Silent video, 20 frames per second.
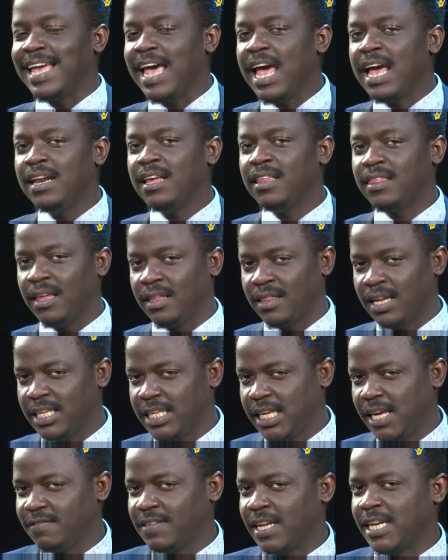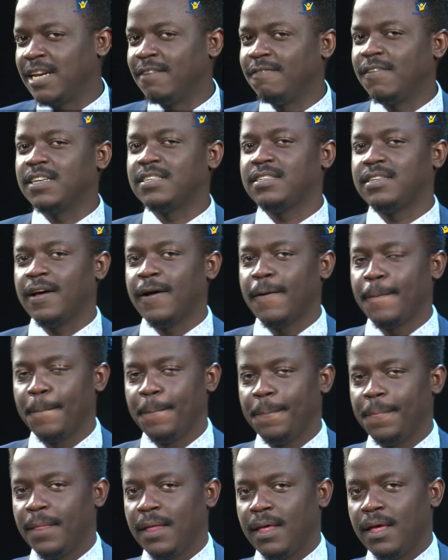anything that gives an investor
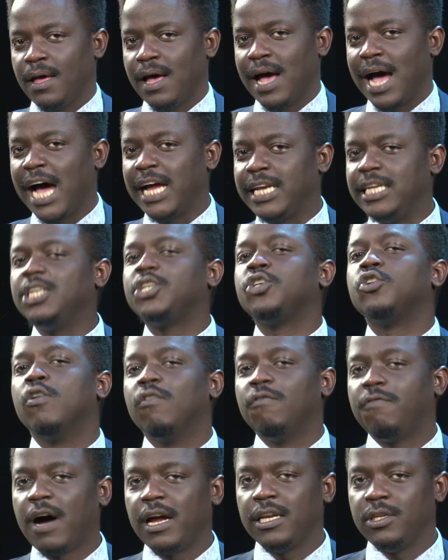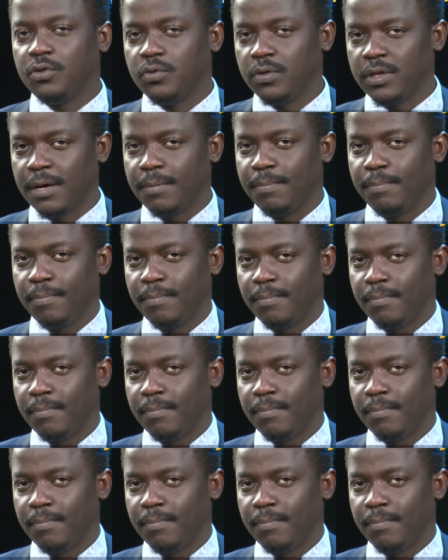additional value to them.